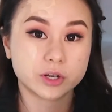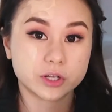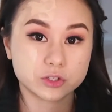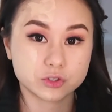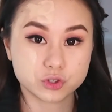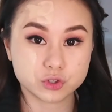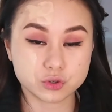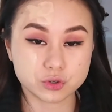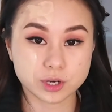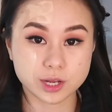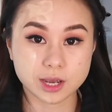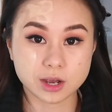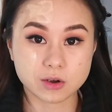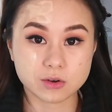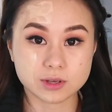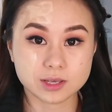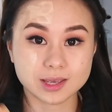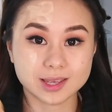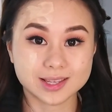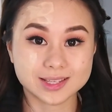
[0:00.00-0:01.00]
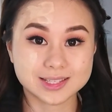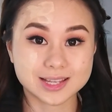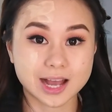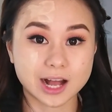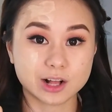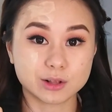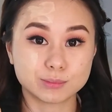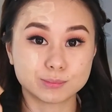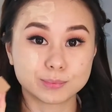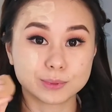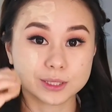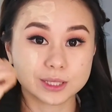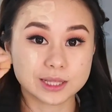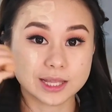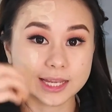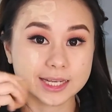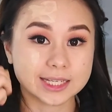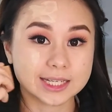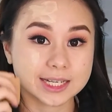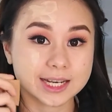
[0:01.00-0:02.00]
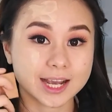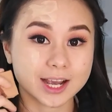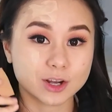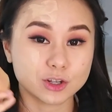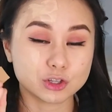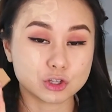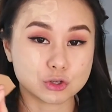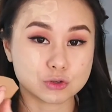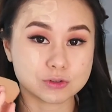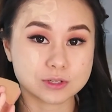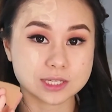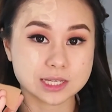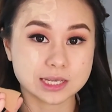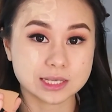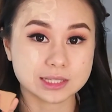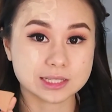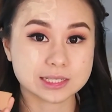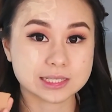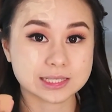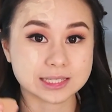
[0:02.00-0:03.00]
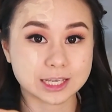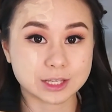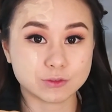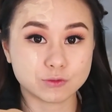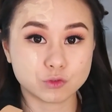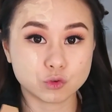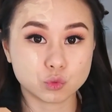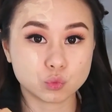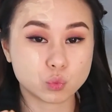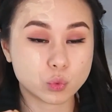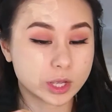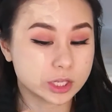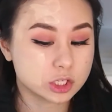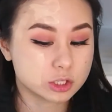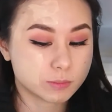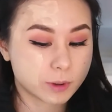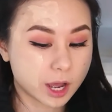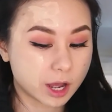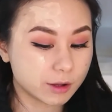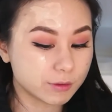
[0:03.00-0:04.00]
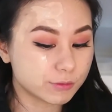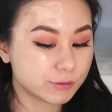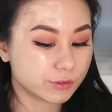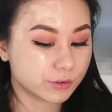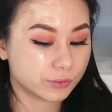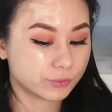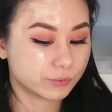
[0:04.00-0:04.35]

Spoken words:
I'll do now is I'll blend it out using the Skinfood Wedge Puff.